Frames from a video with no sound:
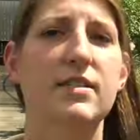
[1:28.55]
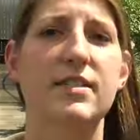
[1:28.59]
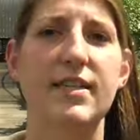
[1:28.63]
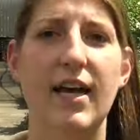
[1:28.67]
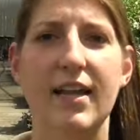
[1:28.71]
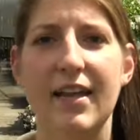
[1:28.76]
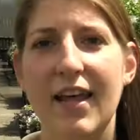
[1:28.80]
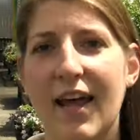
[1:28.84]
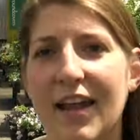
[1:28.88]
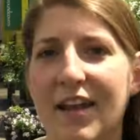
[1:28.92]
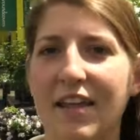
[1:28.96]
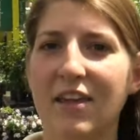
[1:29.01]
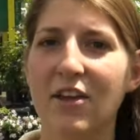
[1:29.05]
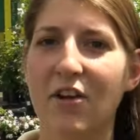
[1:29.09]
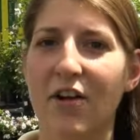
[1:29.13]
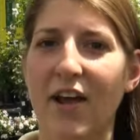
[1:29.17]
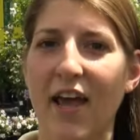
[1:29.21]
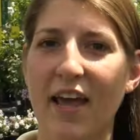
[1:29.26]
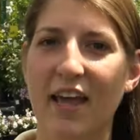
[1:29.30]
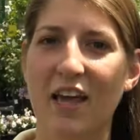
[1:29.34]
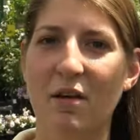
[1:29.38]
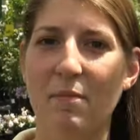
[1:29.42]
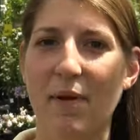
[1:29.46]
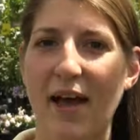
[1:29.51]
Deadheading your
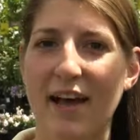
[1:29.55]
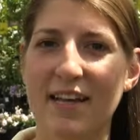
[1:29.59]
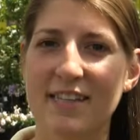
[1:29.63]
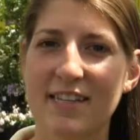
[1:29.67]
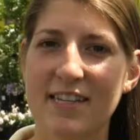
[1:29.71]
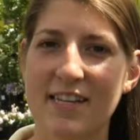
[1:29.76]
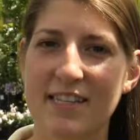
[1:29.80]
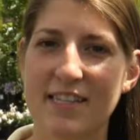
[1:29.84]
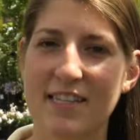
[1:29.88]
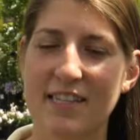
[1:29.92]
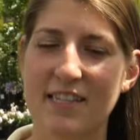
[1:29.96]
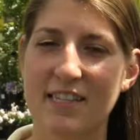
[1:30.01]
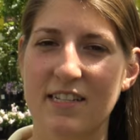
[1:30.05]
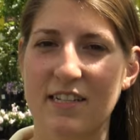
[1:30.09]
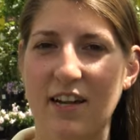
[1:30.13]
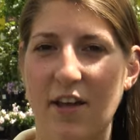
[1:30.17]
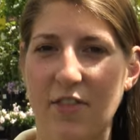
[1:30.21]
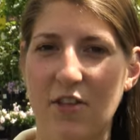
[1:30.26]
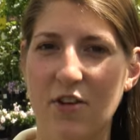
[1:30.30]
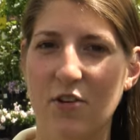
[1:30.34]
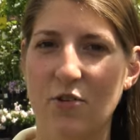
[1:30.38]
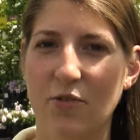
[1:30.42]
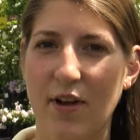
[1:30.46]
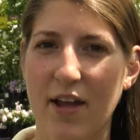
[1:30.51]
hanging baskets is
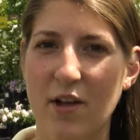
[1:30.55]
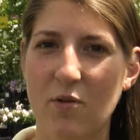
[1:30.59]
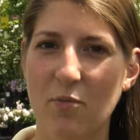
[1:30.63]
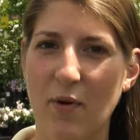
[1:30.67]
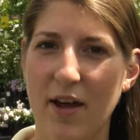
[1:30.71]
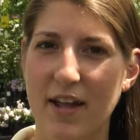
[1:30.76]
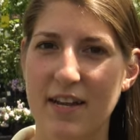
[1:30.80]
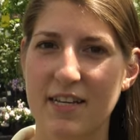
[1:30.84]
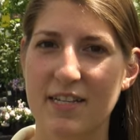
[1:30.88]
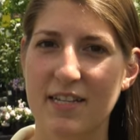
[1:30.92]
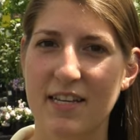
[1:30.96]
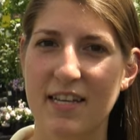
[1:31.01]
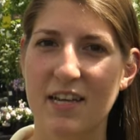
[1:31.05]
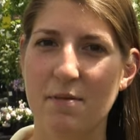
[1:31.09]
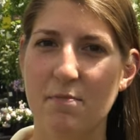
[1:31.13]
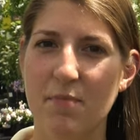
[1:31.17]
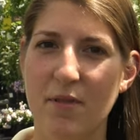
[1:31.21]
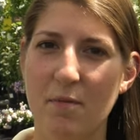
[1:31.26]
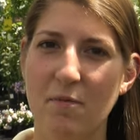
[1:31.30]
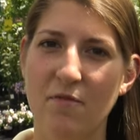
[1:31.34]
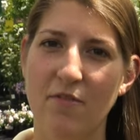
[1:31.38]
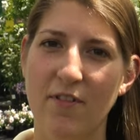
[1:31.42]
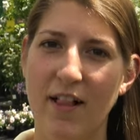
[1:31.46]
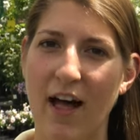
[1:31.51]
another great way to keep
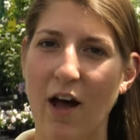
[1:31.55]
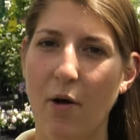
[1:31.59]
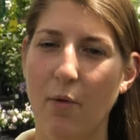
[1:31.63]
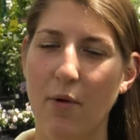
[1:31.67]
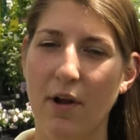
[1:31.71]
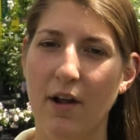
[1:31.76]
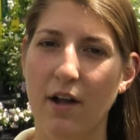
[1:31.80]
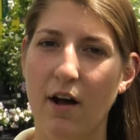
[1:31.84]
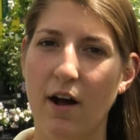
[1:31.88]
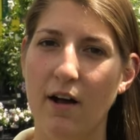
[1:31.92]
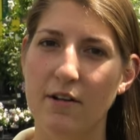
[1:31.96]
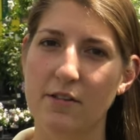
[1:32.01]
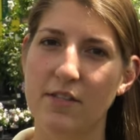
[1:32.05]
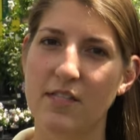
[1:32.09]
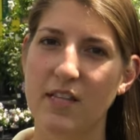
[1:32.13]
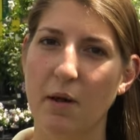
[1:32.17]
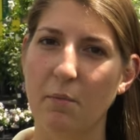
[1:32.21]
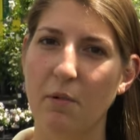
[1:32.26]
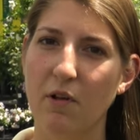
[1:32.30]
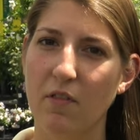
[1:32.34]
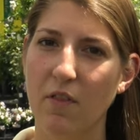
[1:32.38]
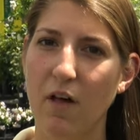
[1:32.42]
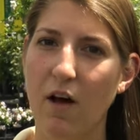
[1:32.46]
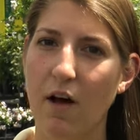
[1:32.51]
them flowering all
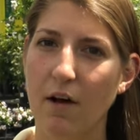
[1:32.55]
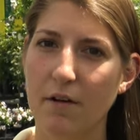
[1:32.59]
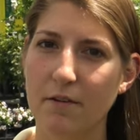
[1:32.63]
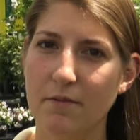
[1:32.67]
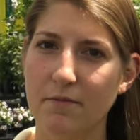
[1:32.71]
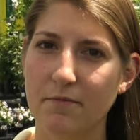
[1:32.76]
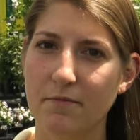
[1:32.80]
summer long.